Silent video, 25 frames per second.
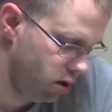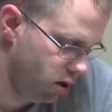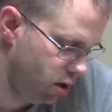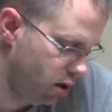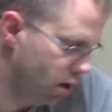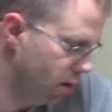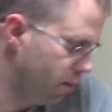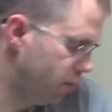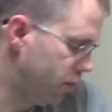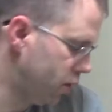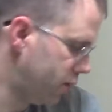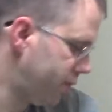
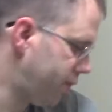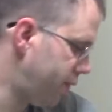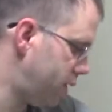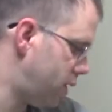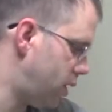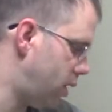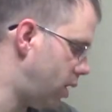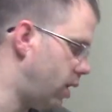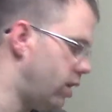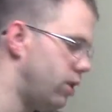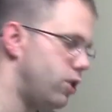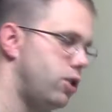Our brush for
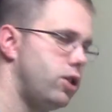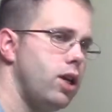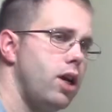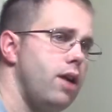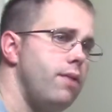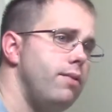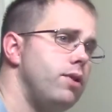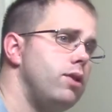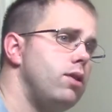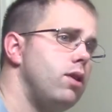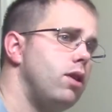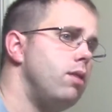today's
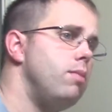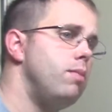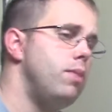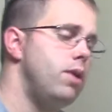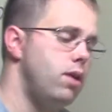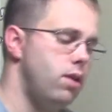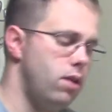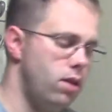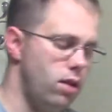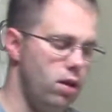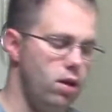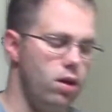shave is going to
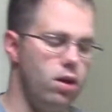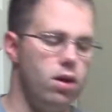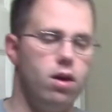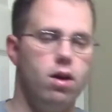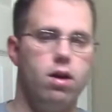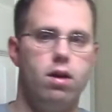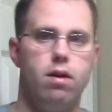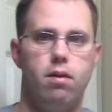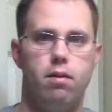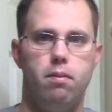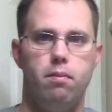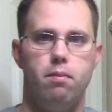be the
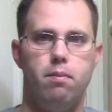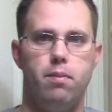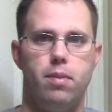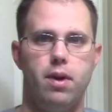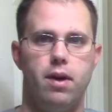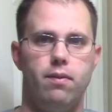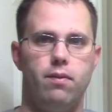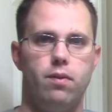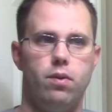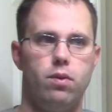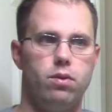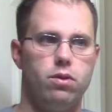
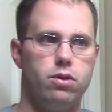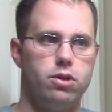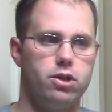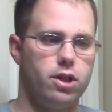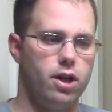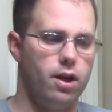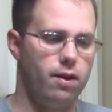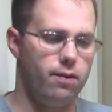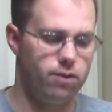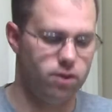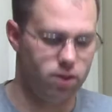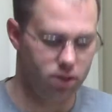Bevel
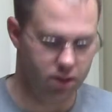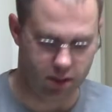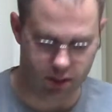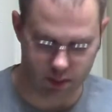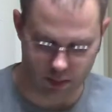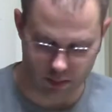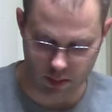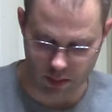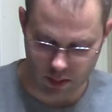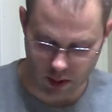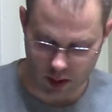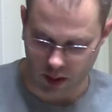Shave
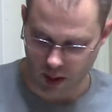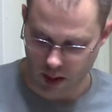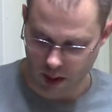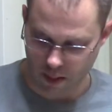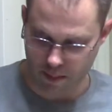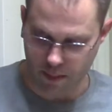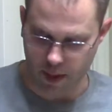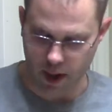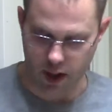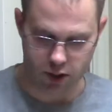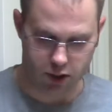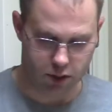System
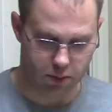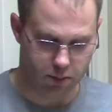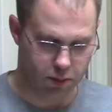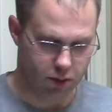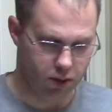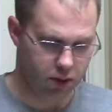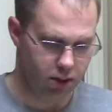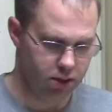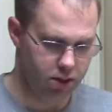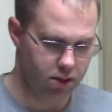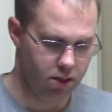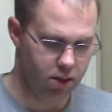Badger
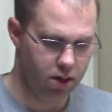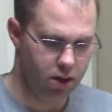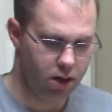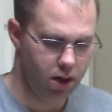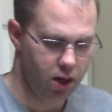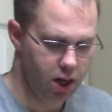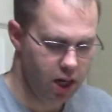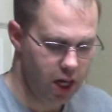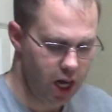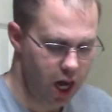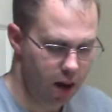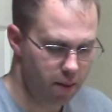brush.
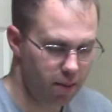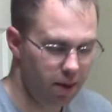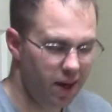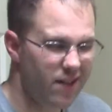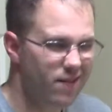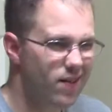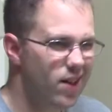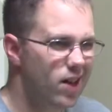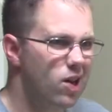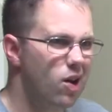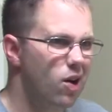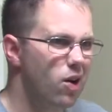I
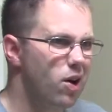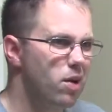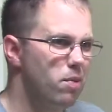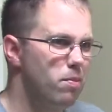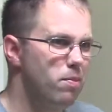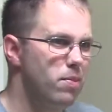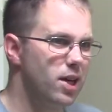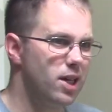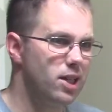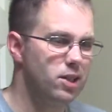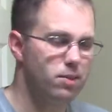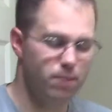believe they call it the
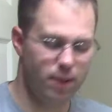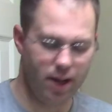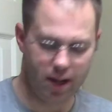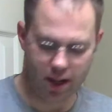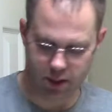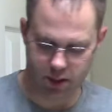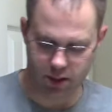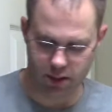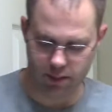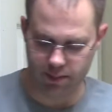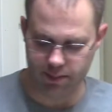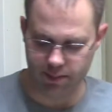best
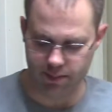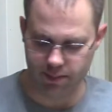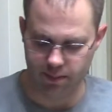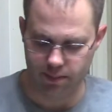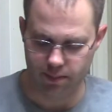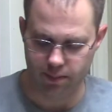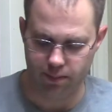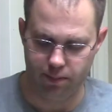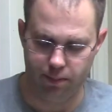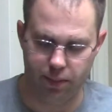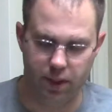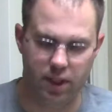Badger,
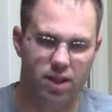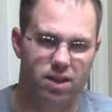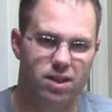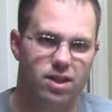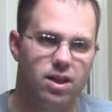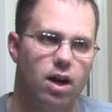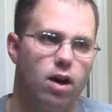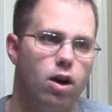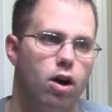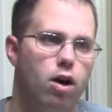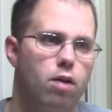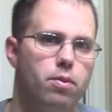but that's
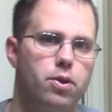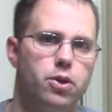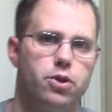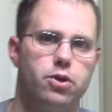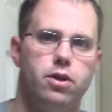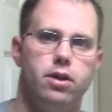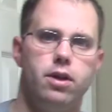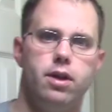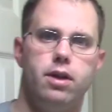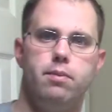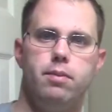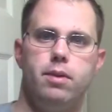kind of
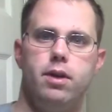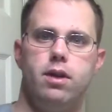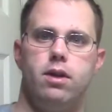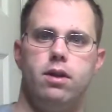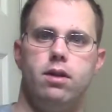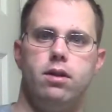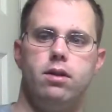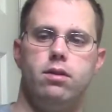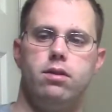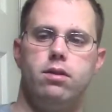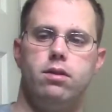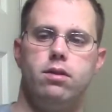arbitrary
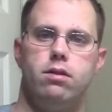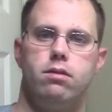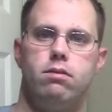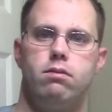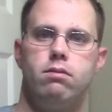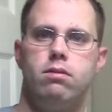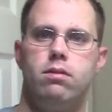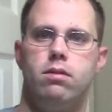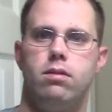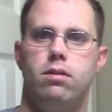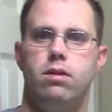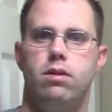because
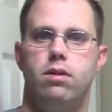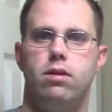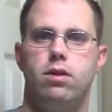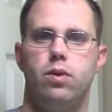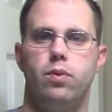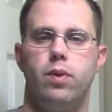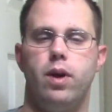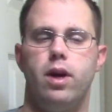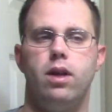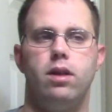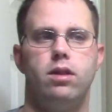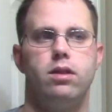the
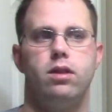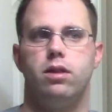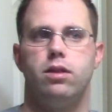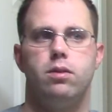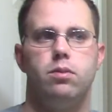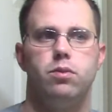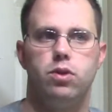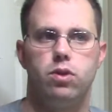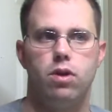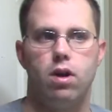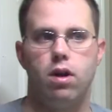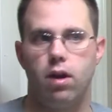rating
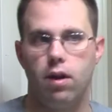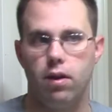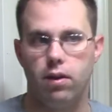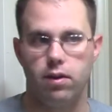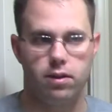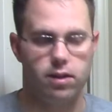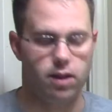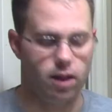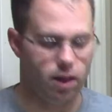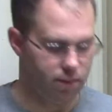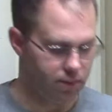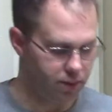systems are not all the
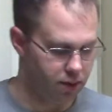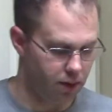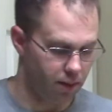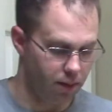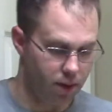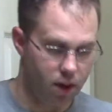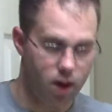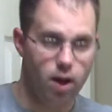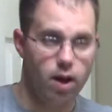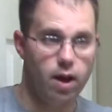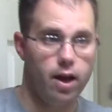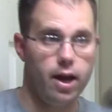same. So
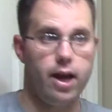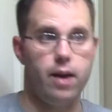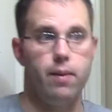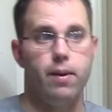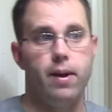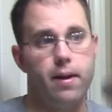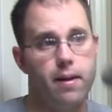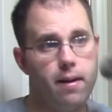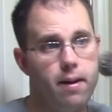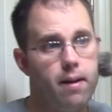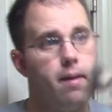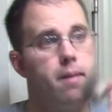
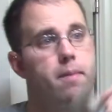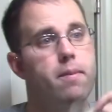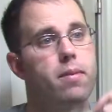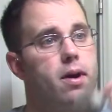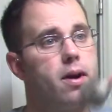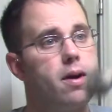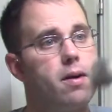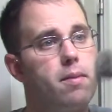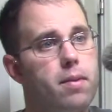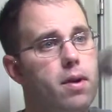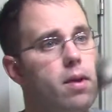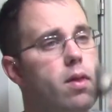anyway, Put
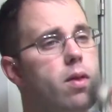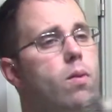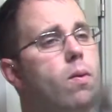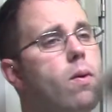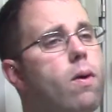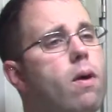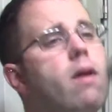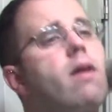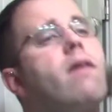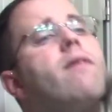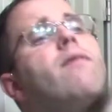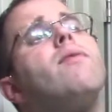a little bit of the
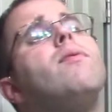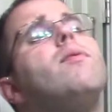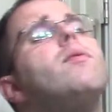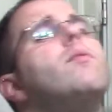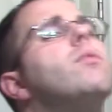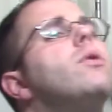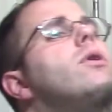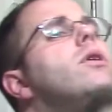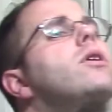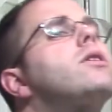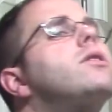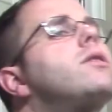water from the
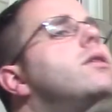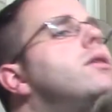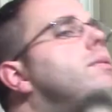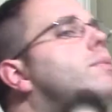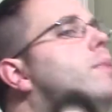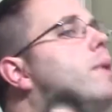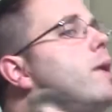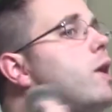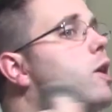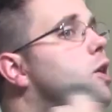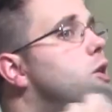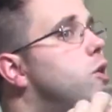brush
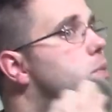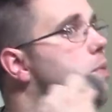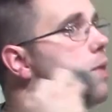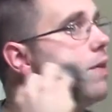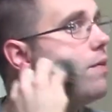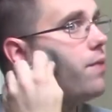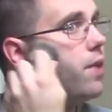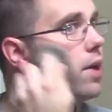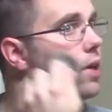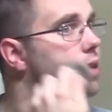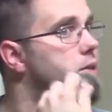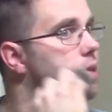back onto my
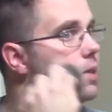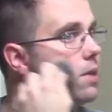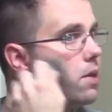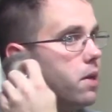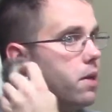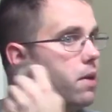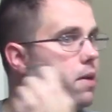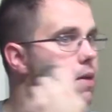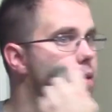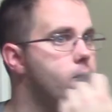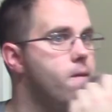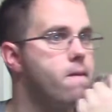face
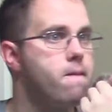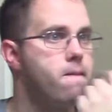again.